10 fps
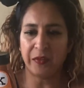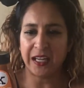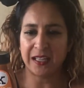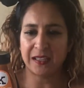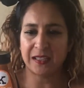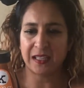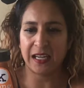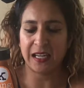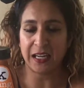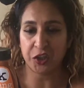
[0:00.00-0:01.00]

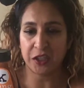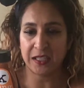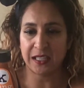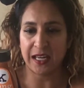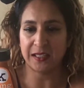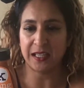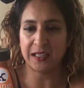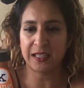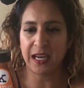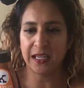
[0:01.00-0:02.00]
it actually says a
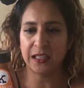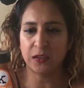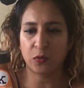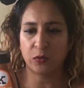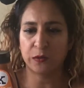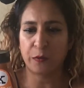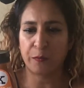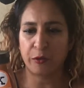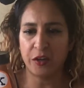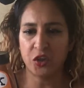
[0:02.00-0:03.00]
tangy sauce for
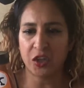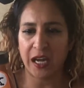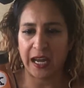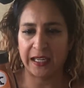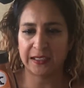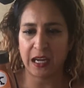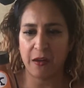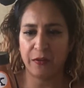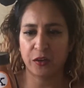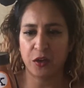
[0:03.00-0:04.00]
brunch, eggs,
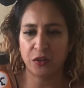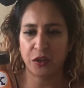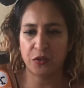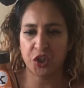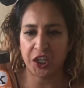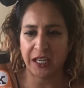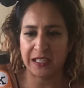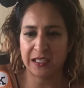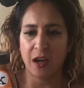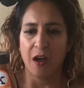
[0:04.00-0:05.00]
avocado,
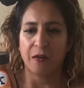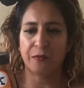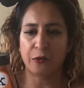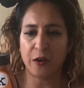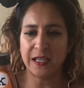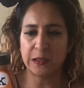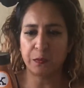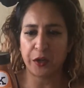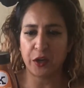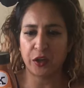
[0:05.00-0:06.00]
cheese, fries,
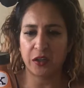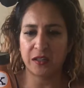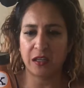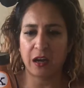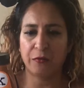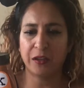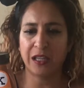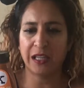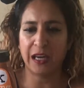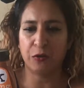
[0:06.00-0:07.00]
burgers and
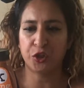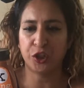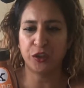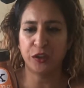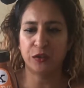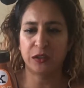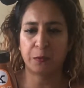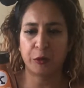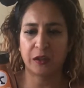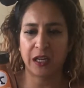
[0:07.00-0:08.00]
everything else you used to
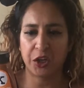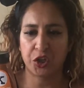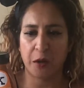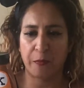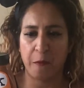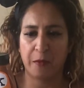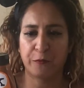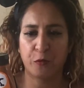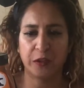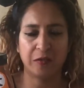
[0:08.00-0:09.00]
put ketchup on
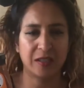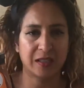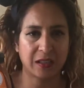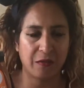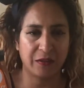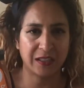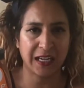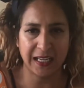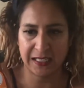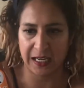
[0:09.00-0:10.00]
before you discovered
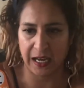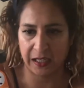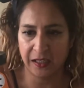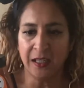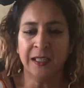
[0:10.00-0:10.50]
Tang.